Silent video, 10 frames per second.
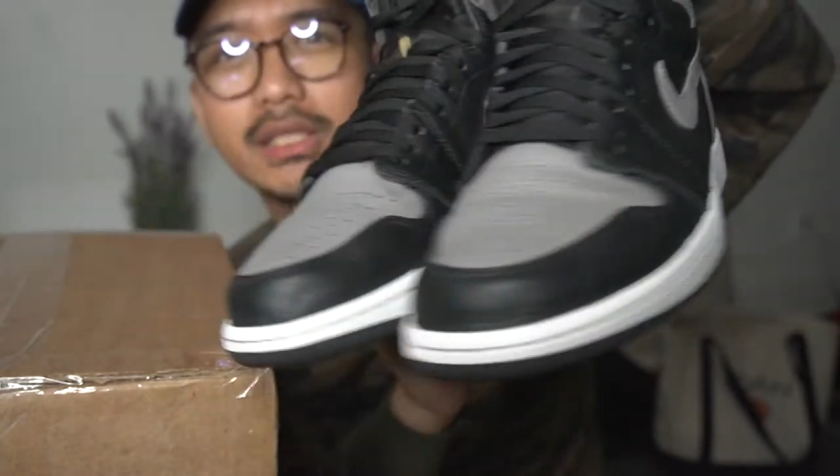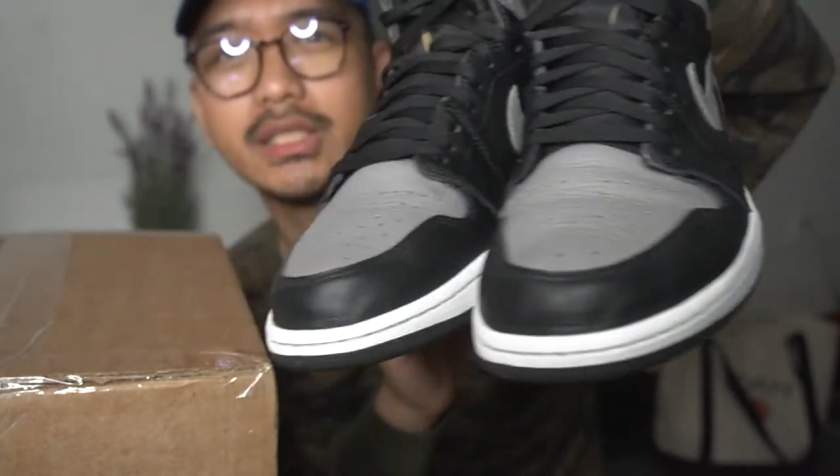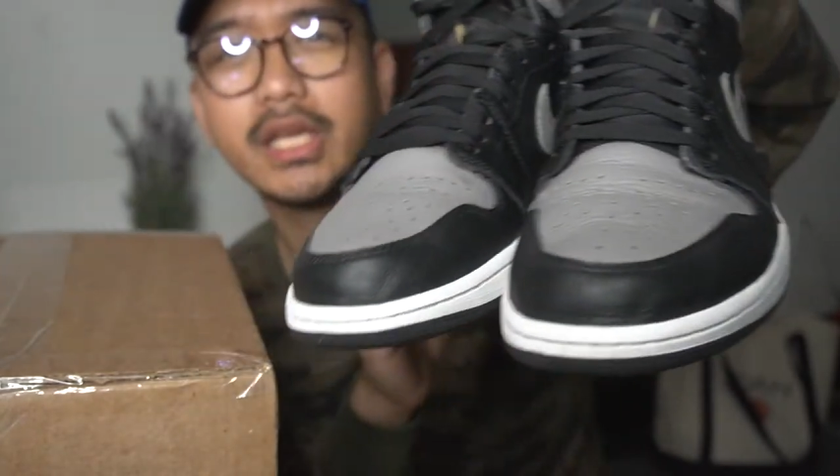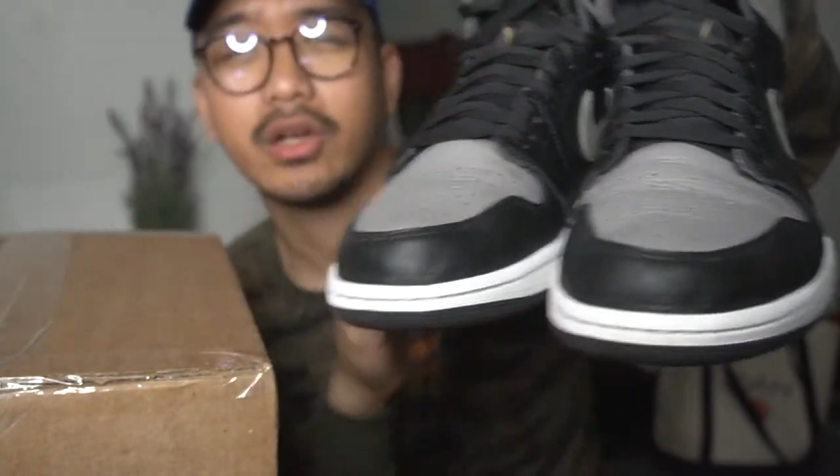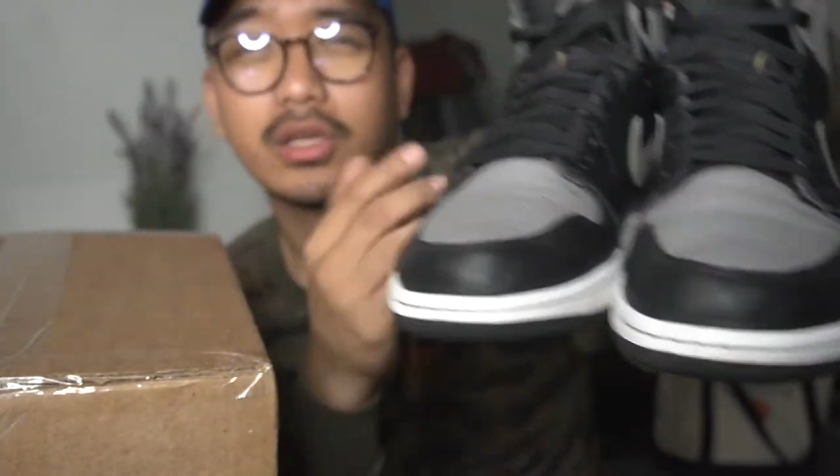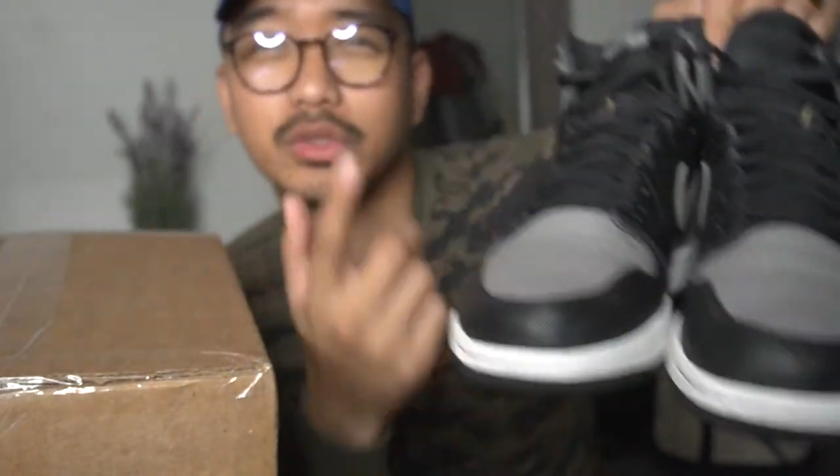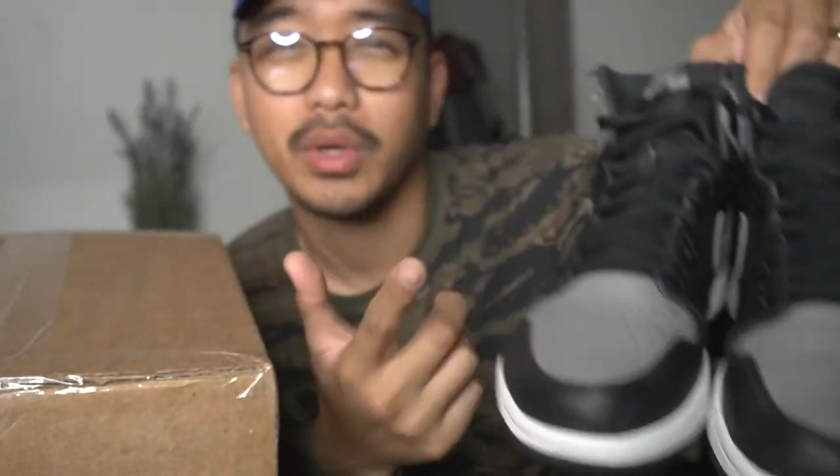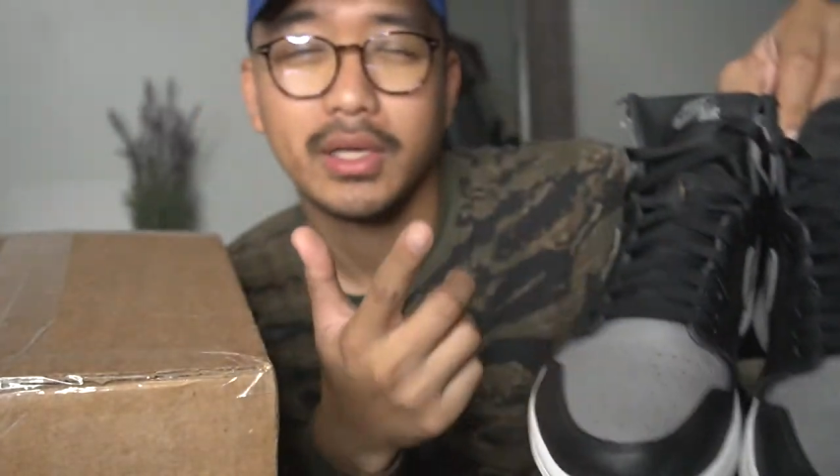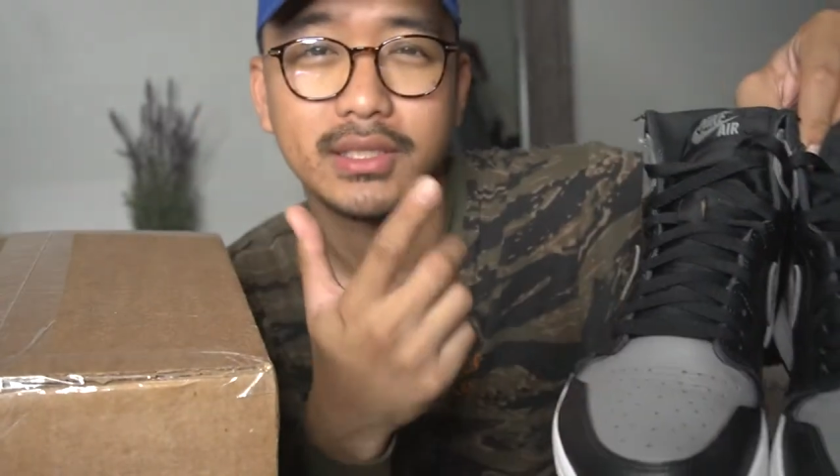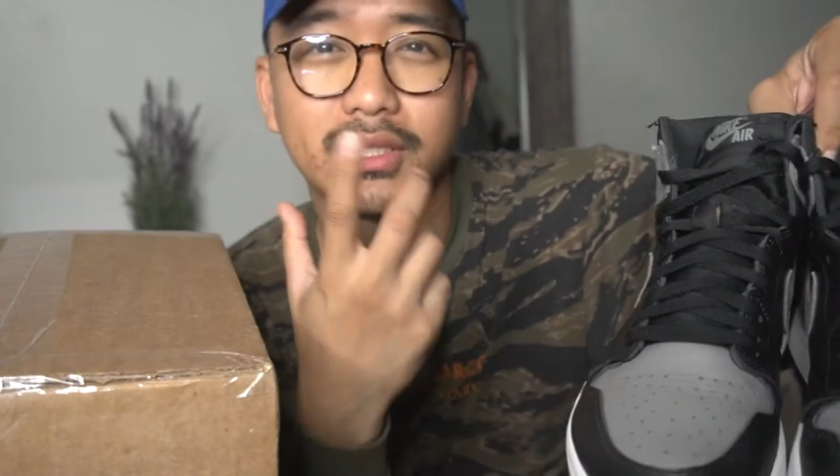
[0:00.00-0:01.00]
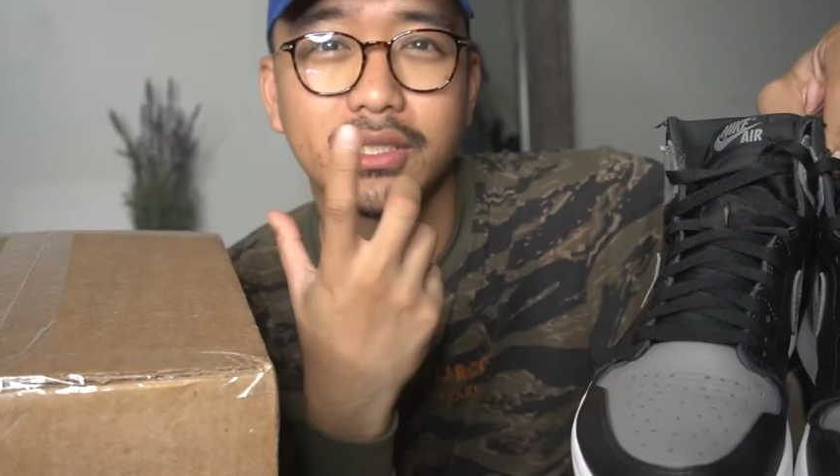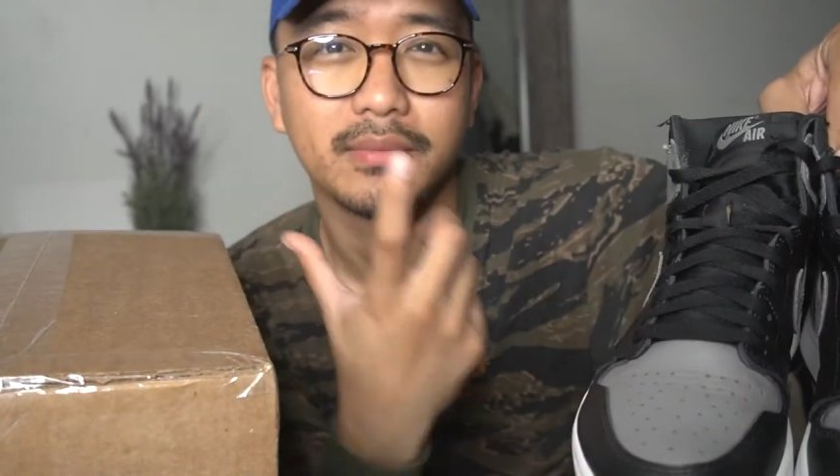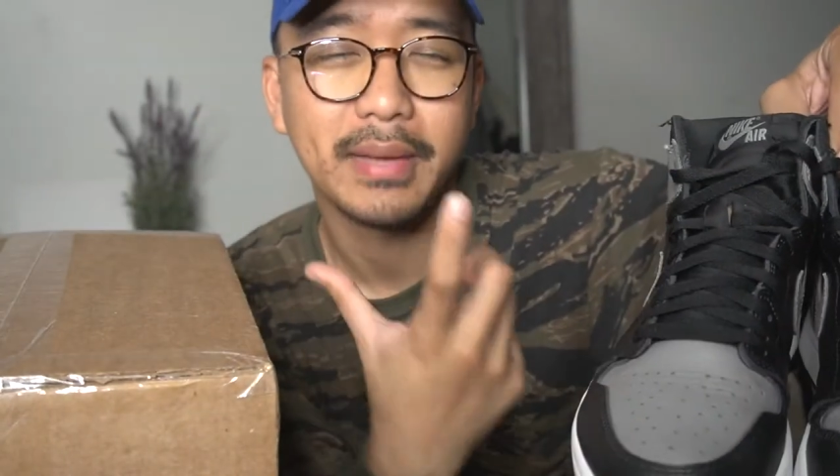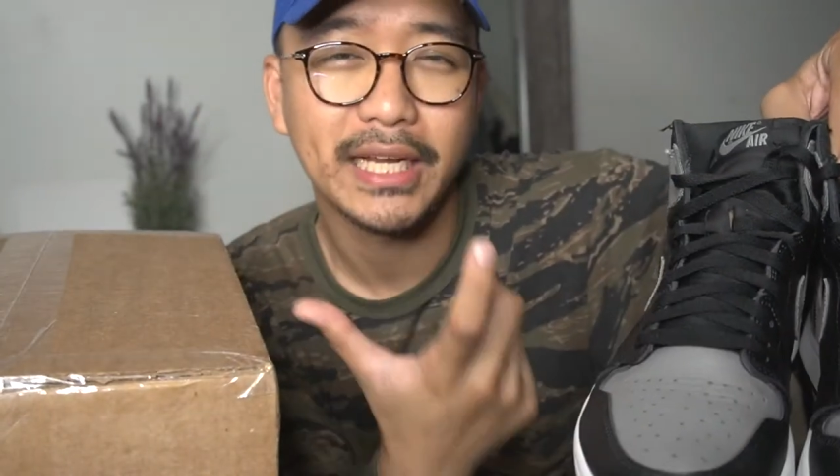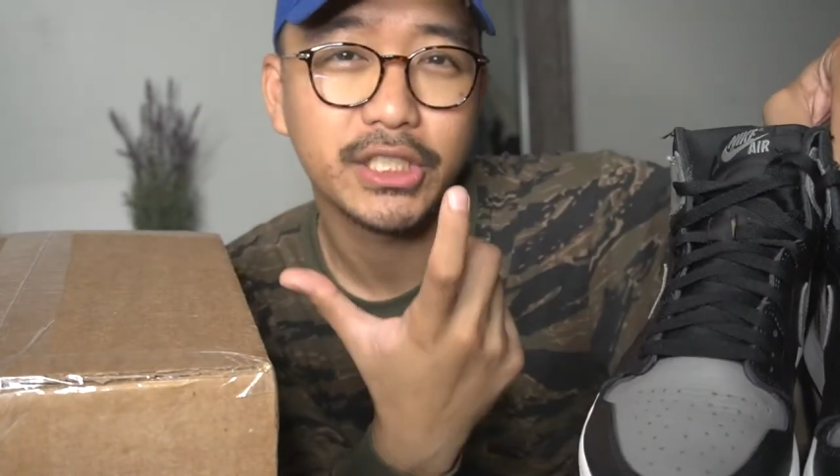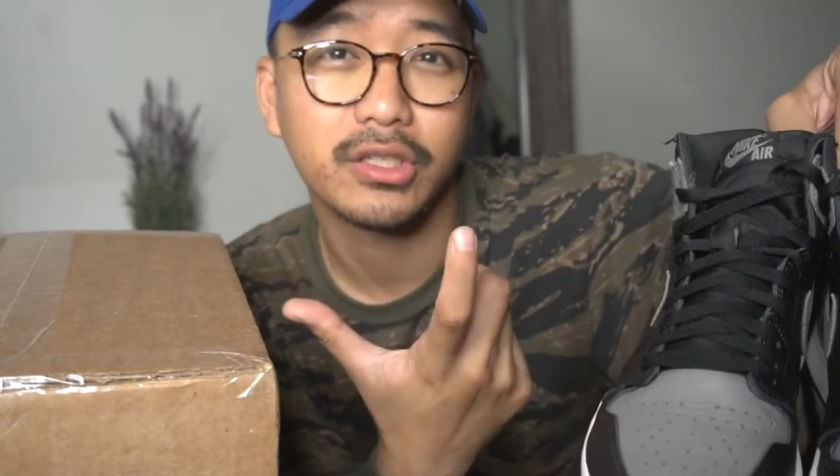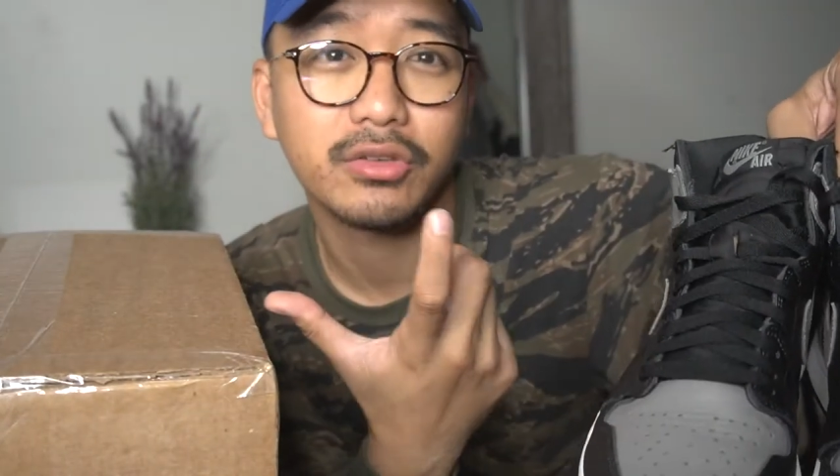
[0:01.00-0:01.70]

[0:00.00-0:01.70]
the sneaker as well as the magic